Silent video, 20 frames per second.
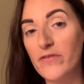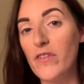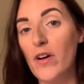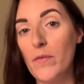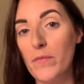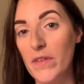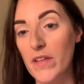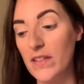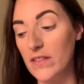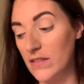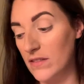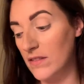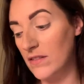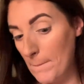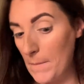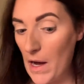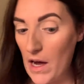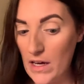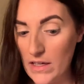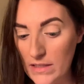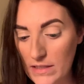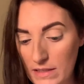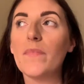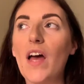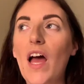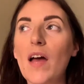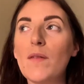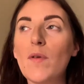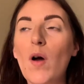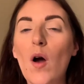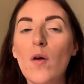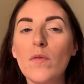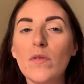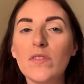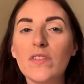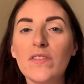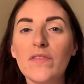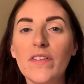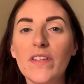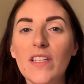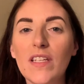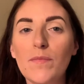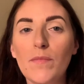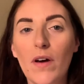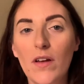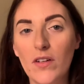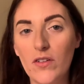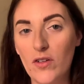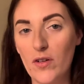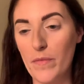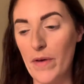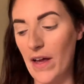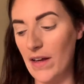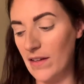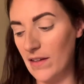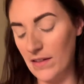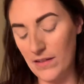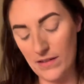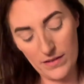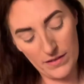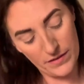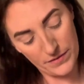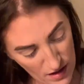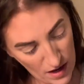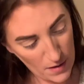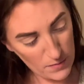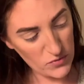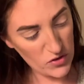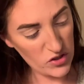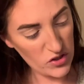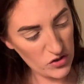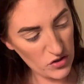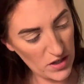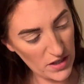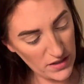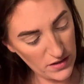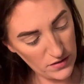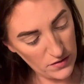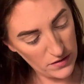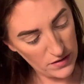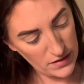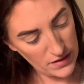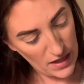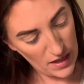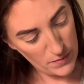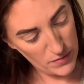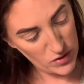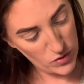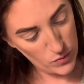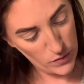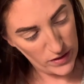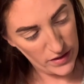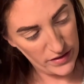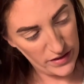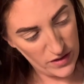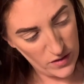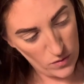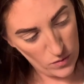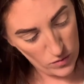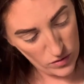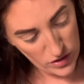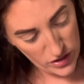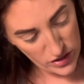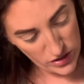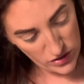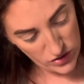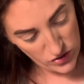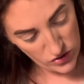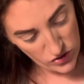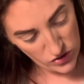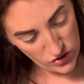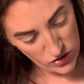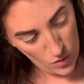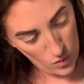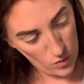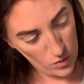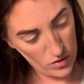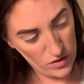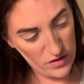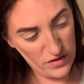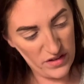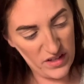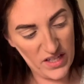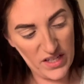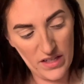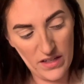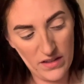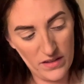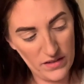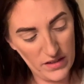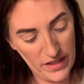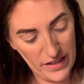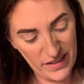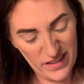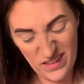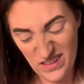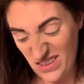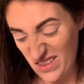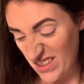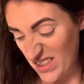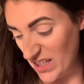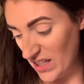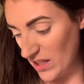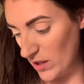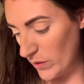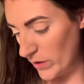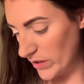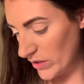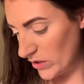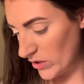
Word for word: from this box. I'm almost feeling monochromatic. I'm just trying to decide between the orange or the like yellow and